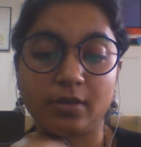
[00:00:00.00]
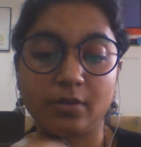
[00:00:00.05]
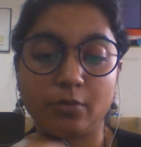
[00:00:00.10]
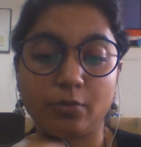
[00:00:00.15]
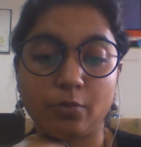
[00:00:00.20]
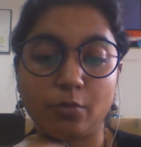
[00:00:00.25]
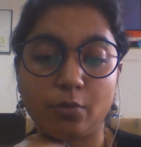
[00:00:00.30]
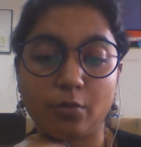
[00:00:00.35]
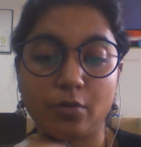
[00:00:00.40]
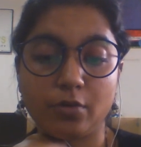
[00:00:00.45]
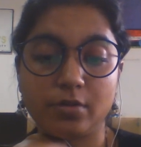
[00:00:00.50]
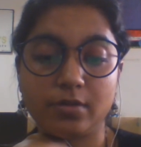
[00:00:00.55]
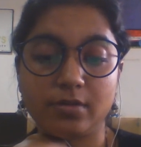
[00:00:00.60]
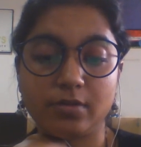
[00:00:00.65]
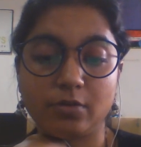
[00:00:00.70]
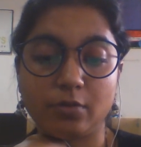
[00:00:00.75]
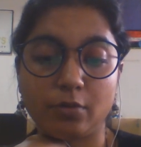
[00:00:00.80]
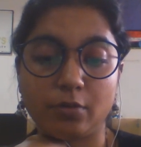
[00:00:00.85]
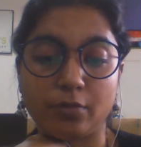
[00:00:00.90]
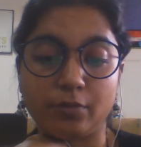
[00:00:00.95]
cause
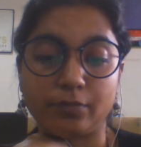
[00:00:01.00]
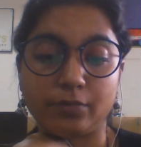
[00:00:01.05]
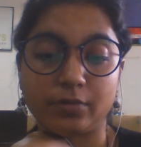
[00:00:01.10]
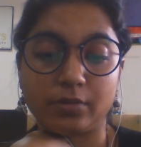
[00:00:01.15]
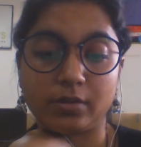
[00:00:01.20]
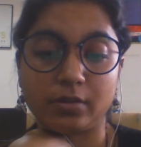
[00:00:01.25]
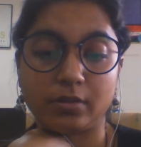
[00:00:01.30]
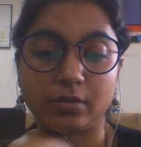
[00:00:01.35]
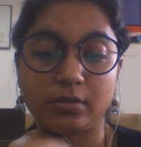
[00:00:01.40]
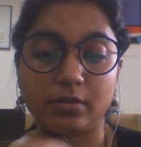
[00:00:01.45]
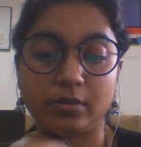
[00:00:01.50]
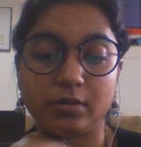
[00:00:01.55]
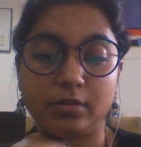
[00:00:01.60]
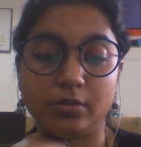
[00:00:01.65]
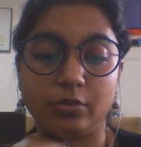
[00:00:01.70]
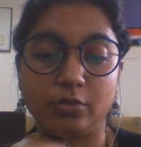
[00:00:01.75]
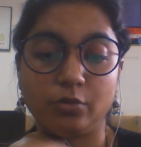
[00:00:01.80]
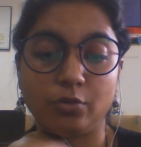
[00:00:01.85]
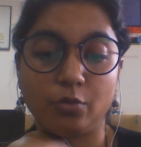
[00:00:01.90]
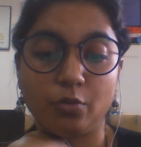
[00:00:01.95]
of the
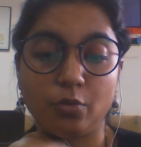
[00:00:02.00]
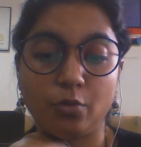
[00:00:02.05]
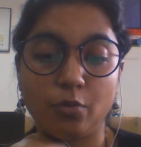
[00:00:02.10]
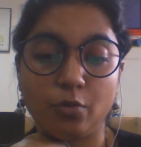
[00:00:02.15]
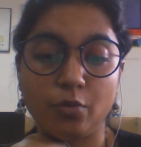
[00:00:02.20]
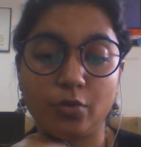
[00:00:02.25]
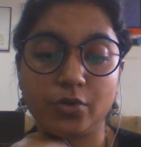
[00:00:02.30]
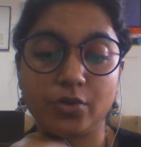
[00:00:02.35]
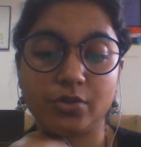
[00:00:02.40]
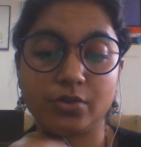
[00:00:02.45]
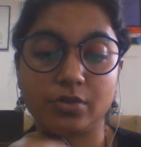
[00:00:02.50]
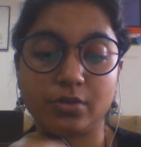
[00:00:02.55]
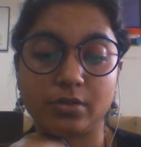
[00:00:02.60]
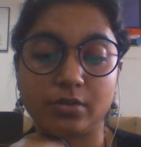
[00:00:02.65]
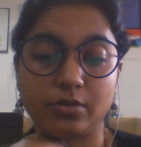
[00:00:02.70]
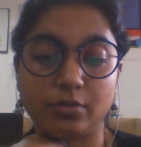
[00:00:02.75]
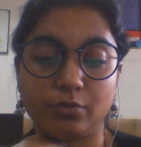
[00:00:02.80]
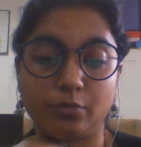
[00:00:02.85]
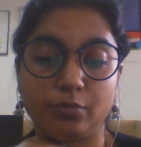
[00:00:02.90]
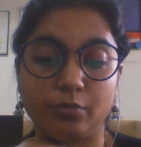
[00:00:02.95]
low
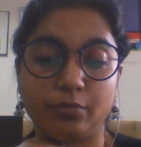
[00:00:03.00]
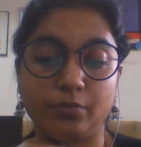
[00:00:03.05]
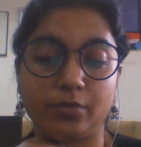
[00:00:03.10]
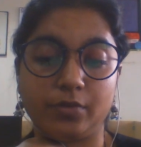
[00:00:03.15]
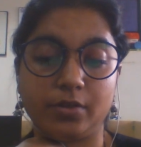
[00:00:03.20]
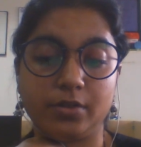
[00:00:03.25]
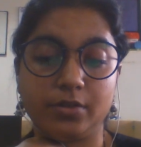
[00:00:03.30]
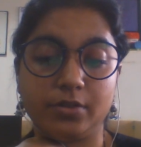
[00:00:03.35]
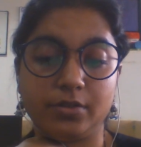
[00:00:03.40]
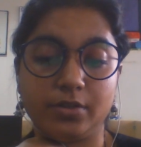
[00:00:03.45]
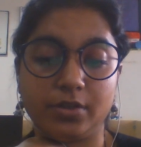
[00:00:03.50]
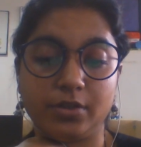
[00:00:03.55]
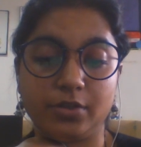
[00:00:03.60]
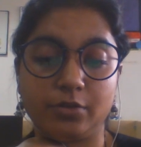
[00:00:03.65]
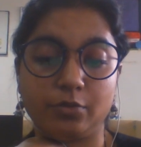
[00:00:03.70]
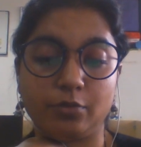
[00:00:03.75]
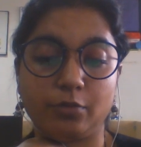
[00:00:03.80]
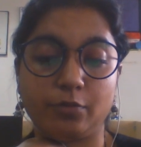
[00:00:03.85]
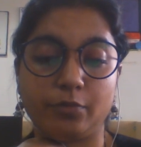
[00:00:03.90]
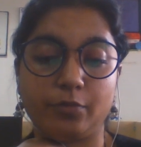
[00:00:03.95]
turnover
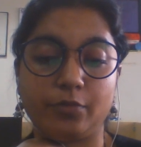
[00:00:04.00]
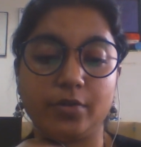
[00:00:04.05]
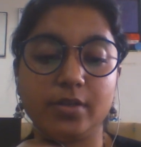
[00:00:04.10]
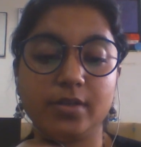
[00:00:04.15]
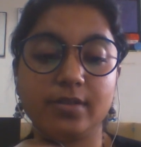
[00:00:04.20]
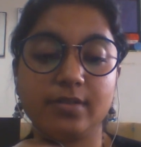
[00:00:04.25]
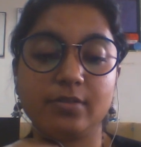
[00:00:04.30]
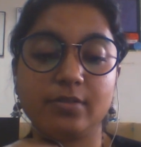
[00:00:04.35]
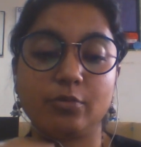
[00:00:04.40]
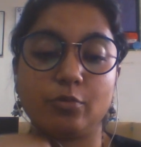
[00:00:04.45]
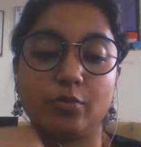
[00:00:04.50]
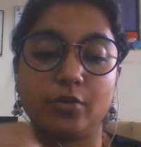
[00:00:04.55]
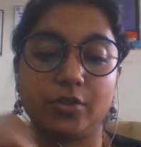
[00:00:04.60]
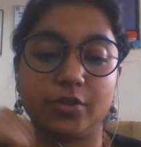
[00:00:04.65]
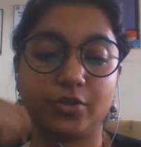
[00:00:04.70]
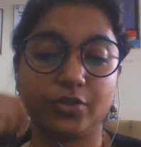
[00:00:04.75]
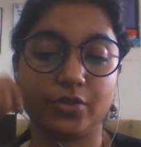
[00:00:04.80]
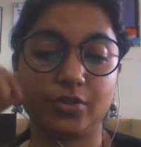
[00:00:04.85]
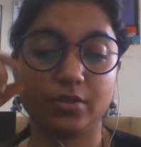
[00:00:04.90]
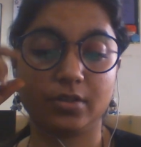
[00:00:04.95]
rate of its
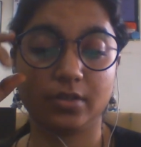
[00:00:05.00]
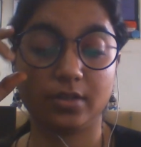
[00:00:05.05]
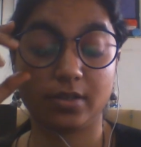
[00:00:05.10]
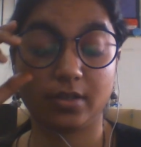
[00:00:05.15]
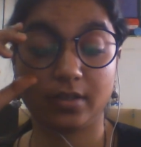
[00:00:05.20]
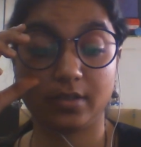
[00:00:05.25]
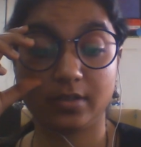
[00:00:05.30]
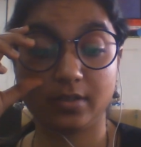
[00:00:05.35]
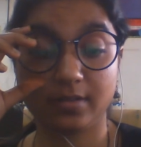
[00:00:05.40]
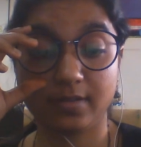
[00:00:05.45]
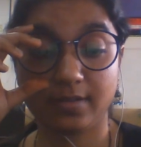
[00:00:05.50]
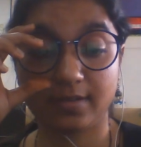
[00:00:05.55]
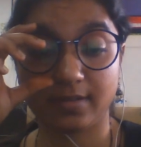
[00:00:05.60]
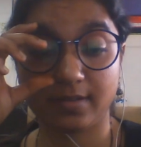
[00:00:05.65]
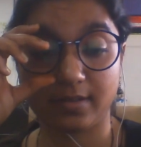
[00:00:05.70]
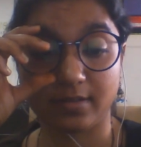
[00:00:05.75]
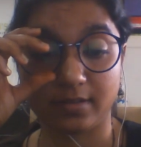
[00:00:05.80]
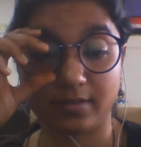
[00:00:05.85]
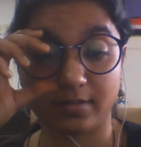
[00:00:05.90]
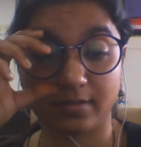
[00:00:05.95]
collagen and
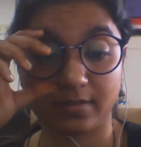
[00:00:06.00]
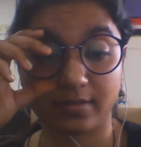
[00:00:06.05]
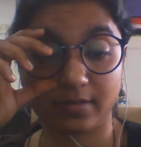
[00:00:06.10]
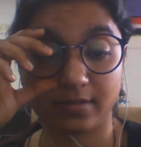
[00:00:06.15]
cells.